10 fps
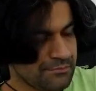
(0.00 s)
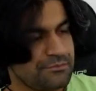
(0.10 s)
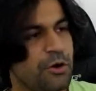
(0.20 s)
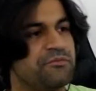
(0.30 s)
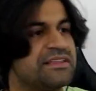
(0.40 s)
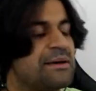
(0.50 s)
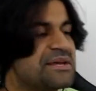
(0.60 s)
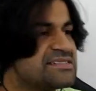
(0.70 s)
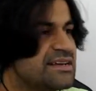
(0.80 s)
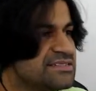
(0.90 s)
Hopefully that
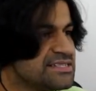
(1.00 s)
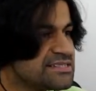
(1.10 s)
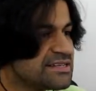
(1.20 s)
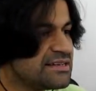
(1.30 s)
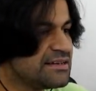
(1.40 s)
makes sense.